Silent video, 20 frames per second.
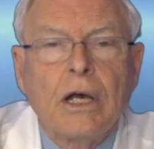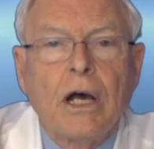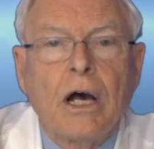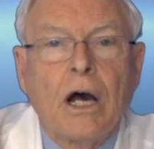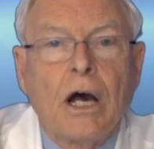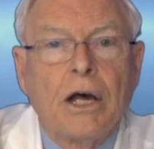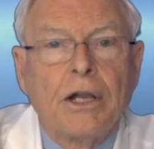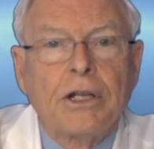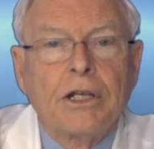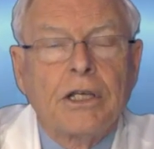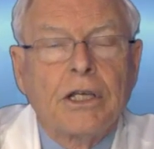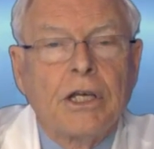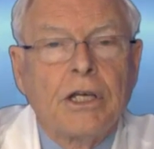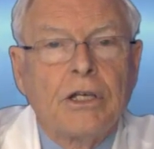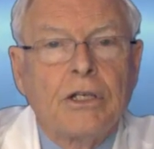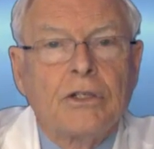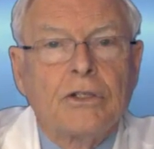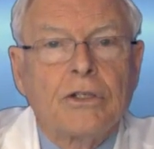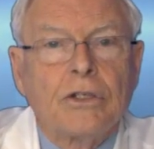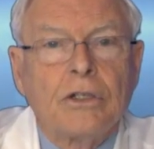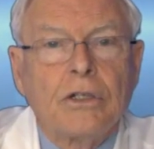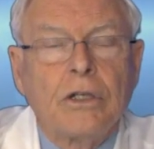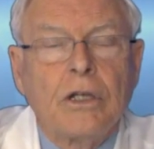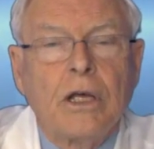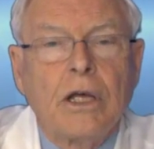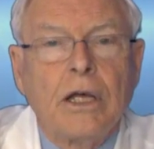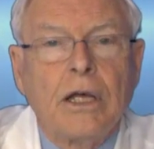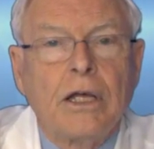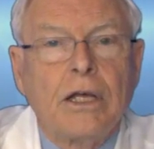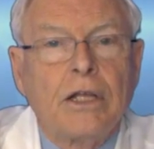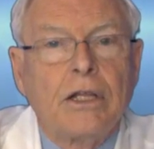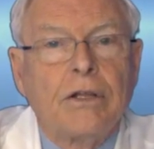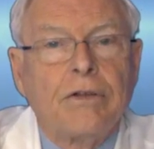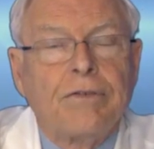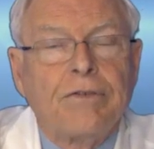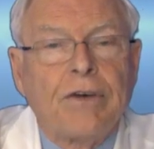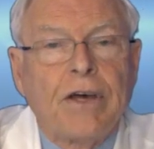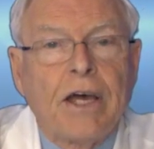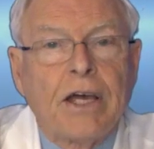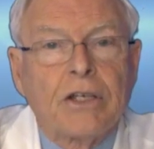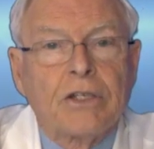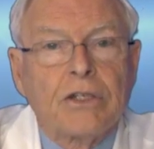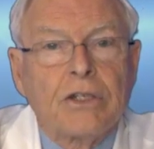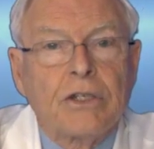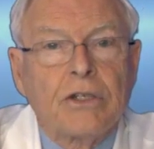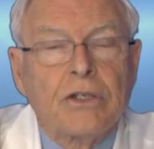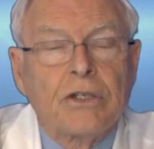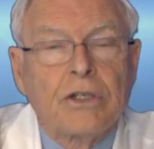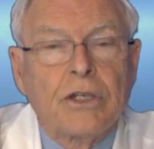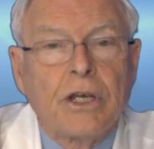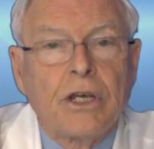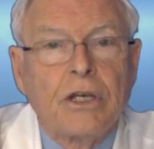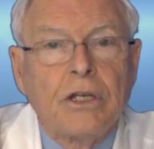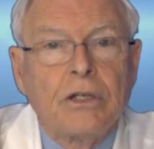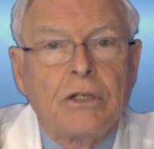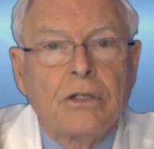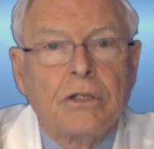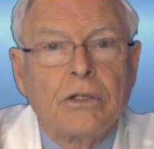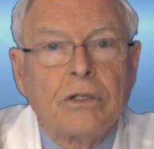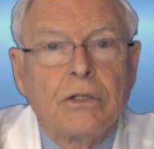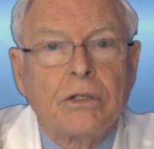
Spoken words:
on occasion in the fasting state,